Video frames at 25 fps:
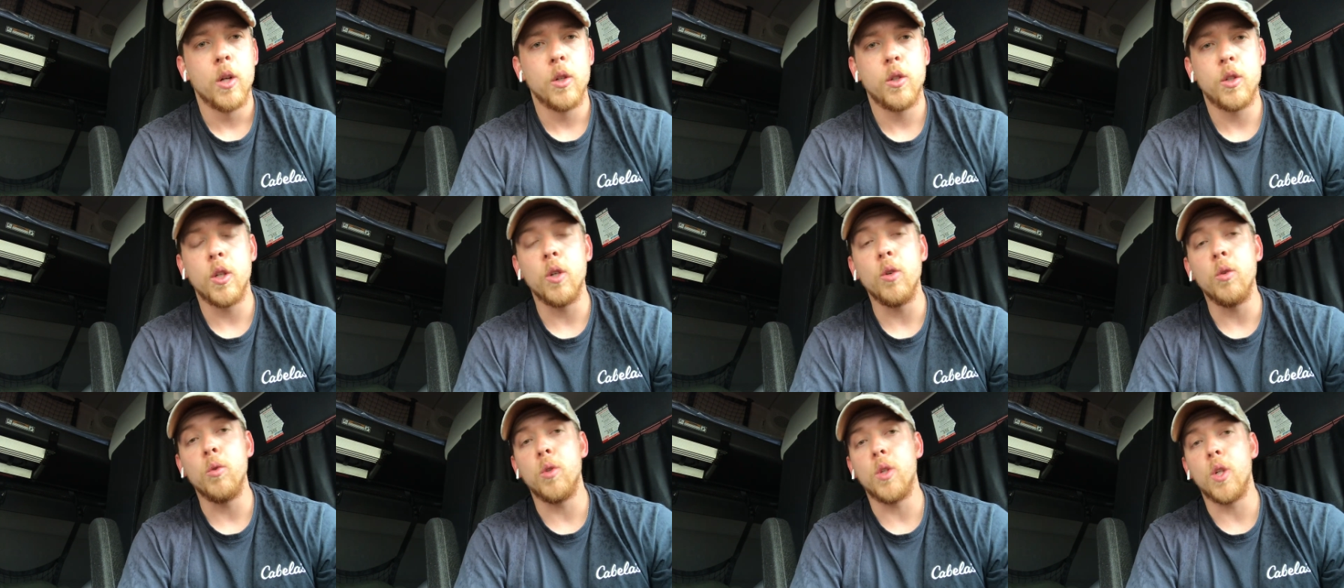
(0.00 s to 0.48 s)

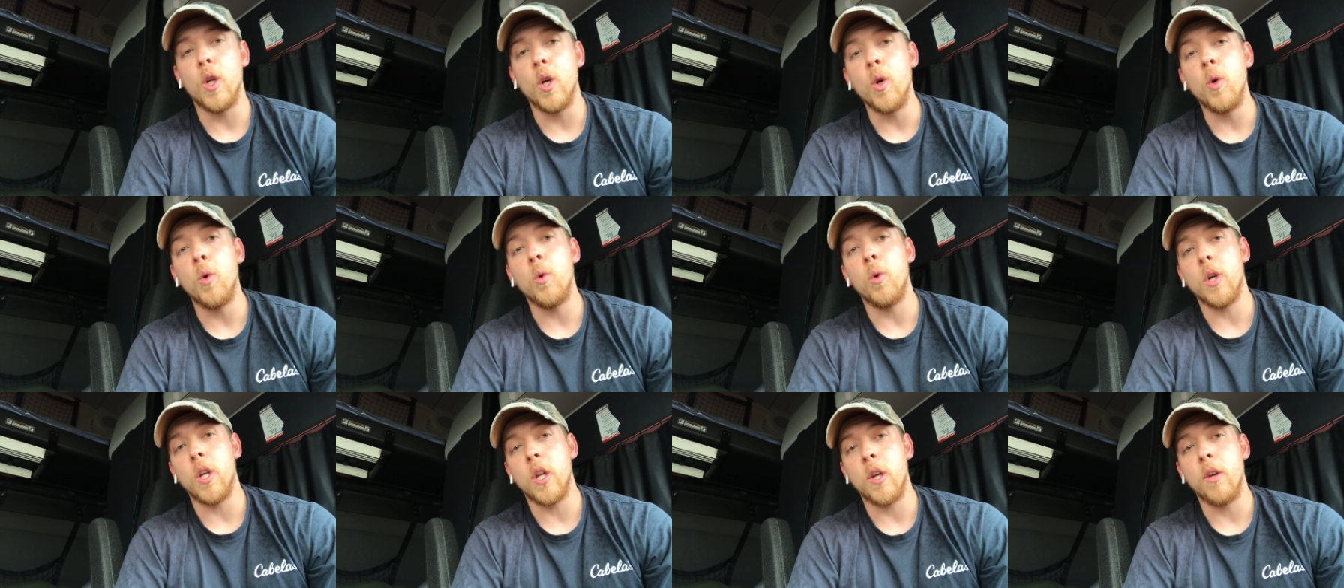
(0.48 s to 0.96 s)
to
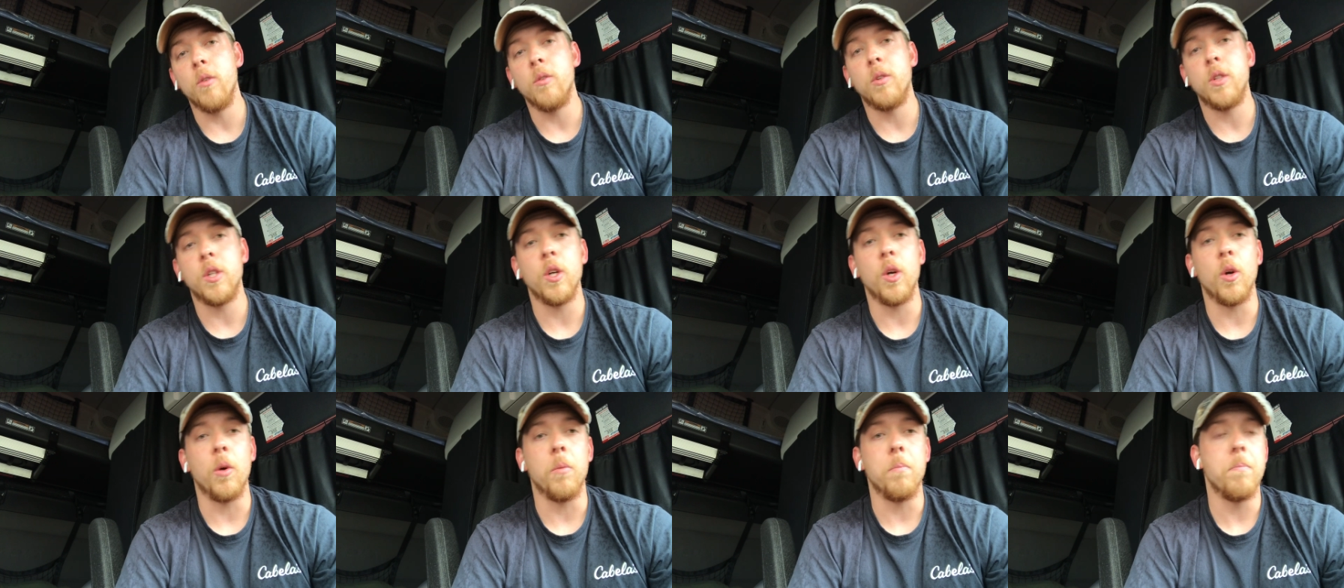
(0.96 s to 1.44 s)
do
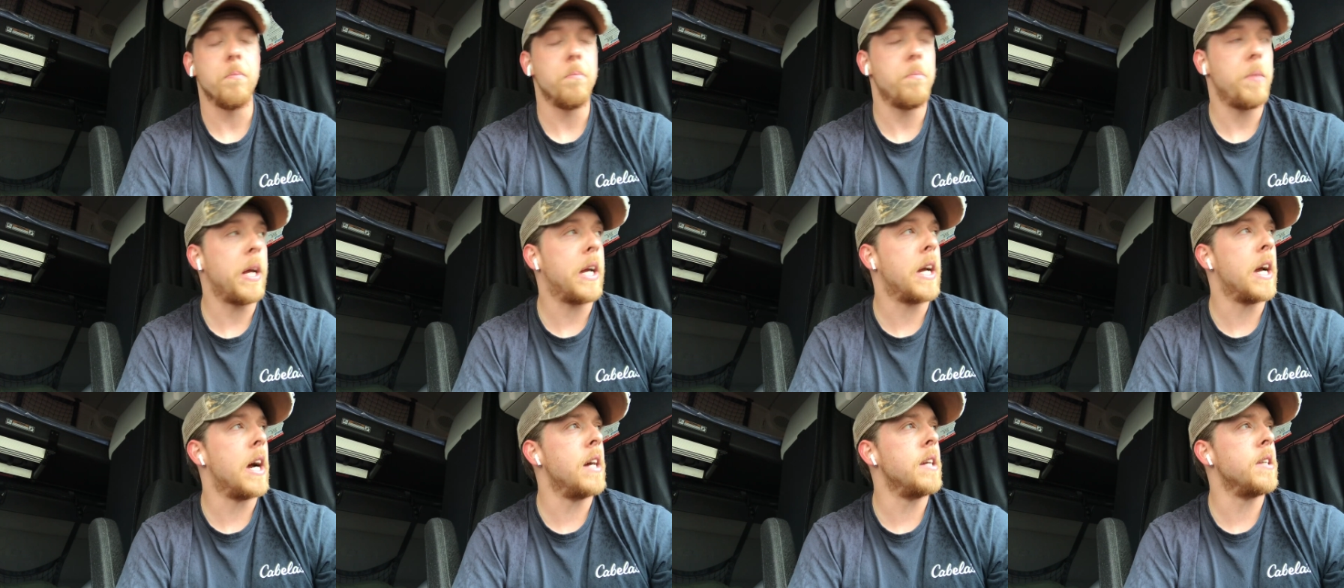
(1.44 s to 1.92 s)
YouTube
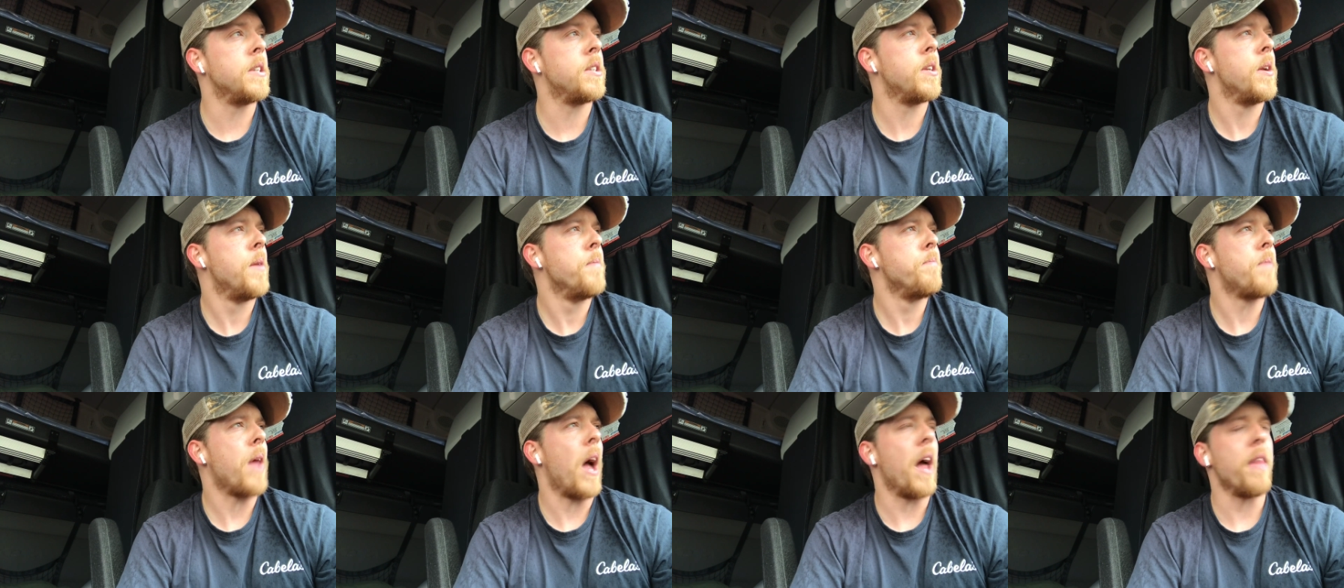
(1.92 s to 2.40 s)
because
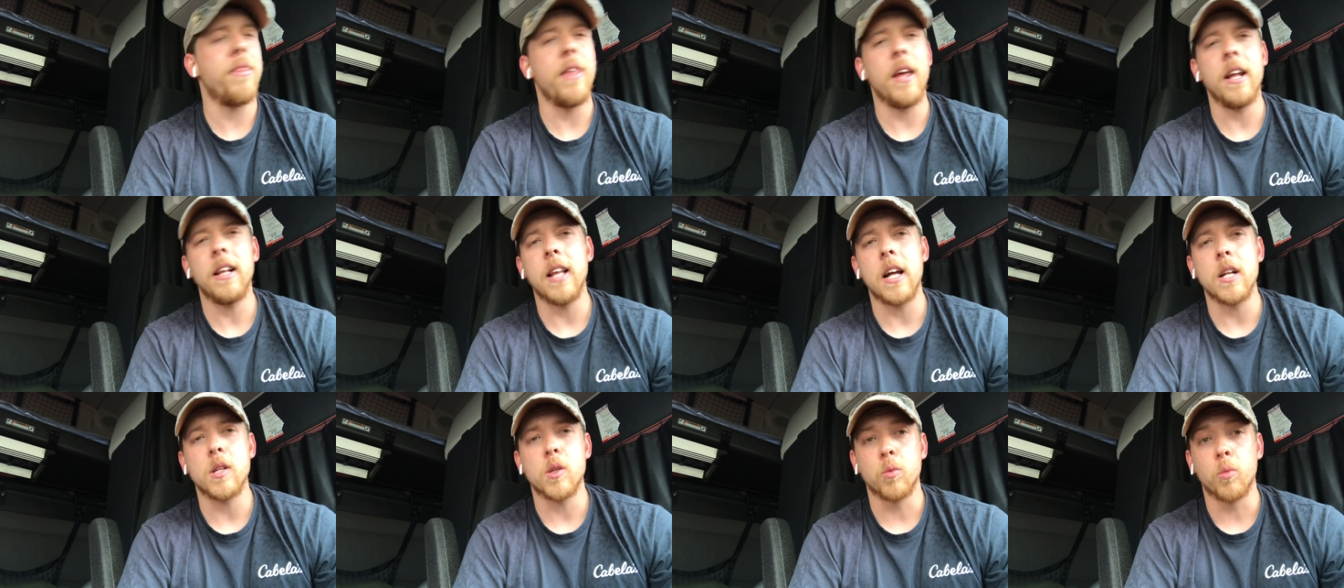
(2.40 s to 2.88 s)
I
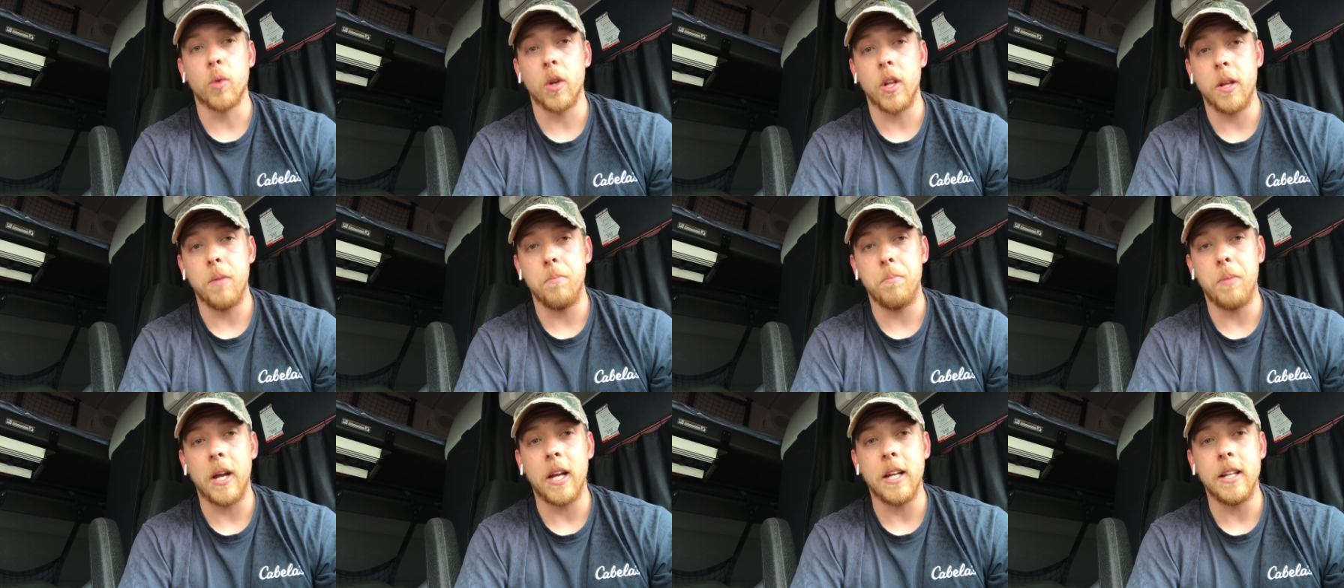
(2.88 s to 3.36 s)
think that's a
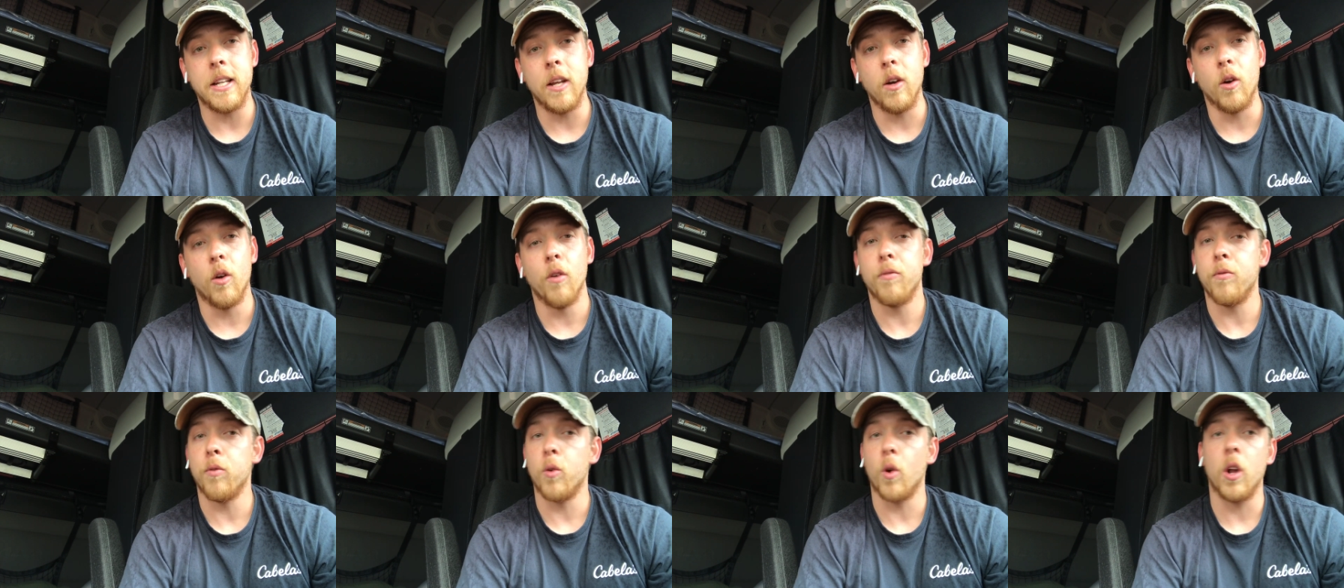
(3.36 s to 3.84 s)
really big
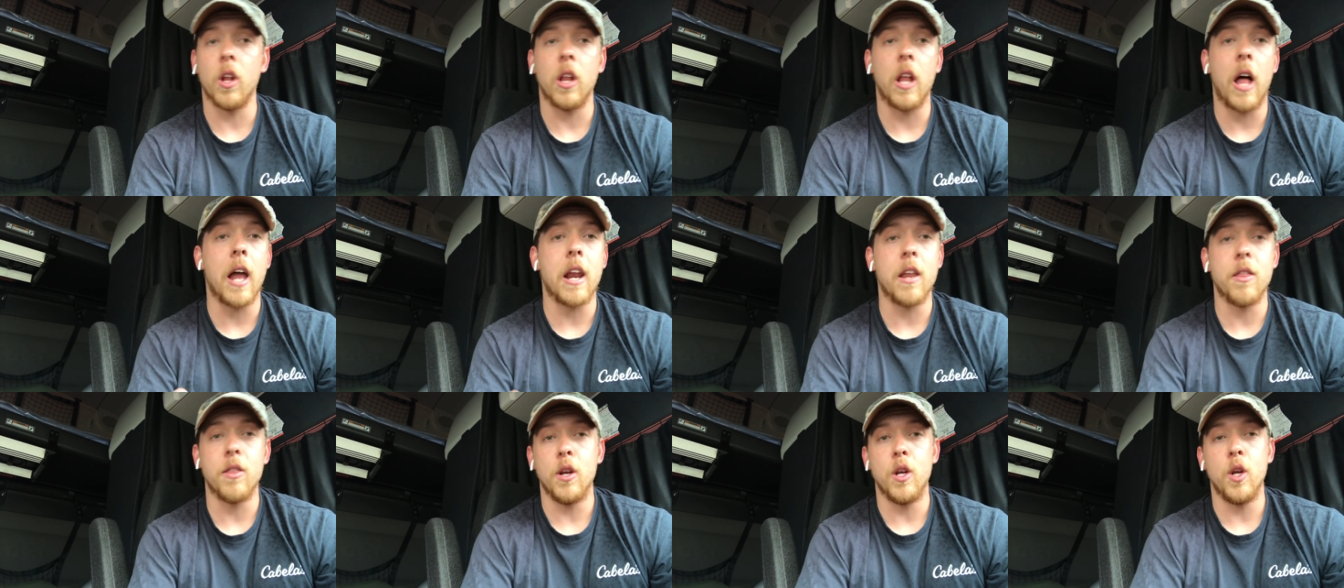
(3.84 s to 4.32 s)
deal for a
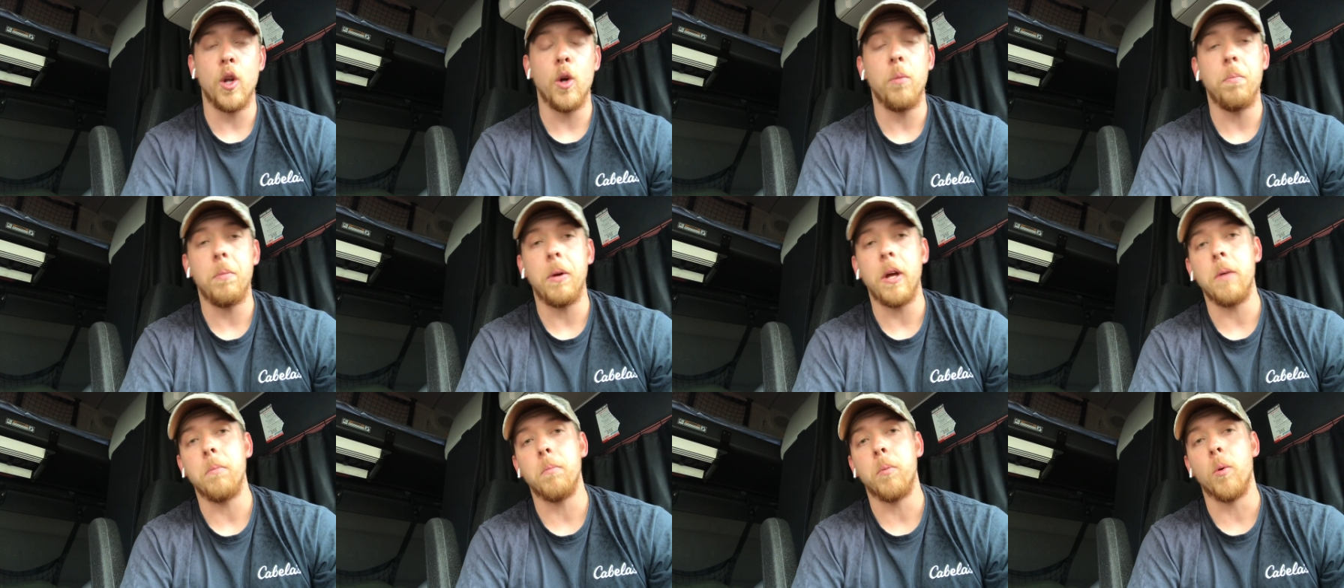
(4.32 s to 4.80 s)
lot of the new
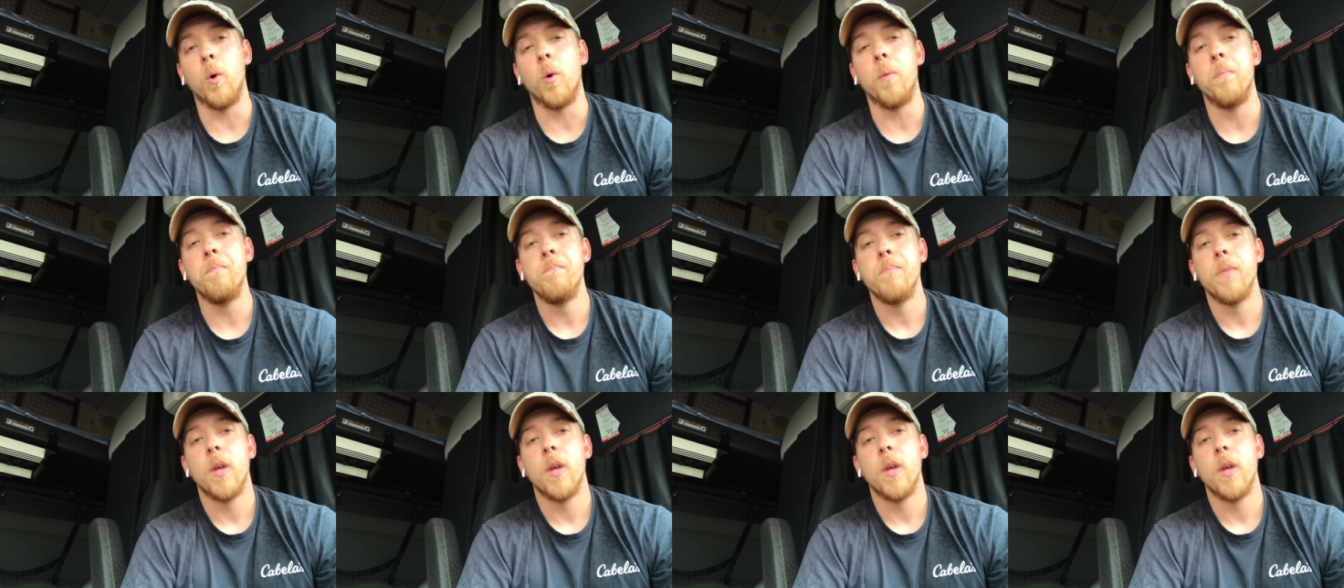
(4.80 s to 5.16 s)
people